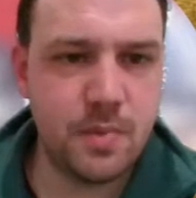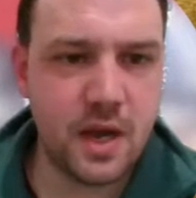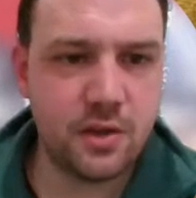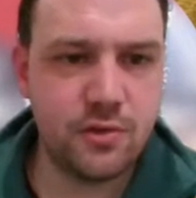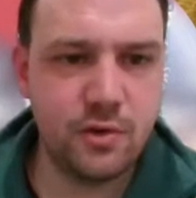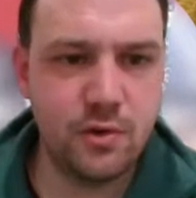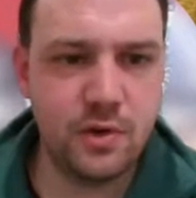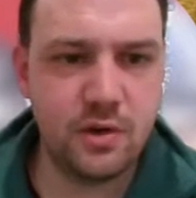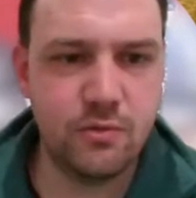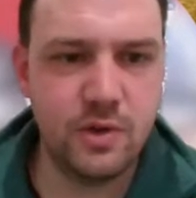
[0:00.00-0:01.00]
back
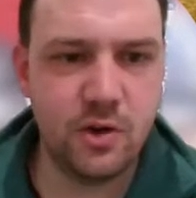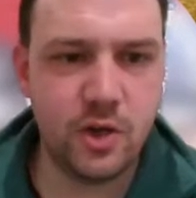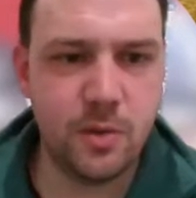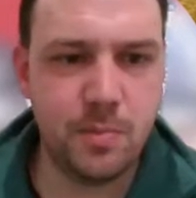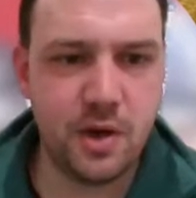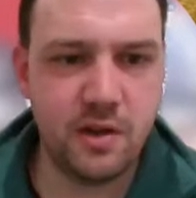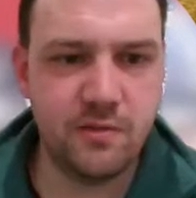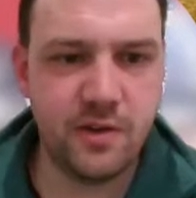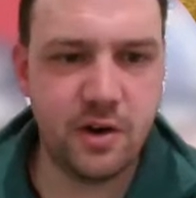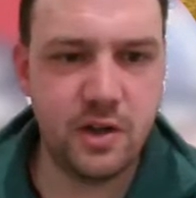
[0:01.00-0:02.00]
through,
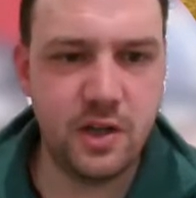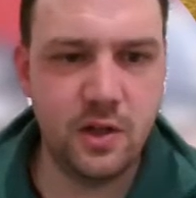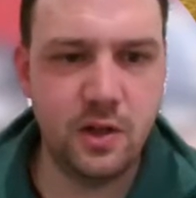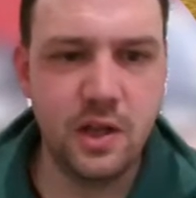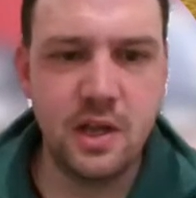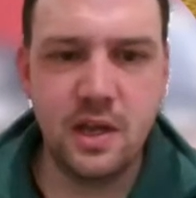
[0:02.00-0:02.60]
reoccupying Ferry Hill,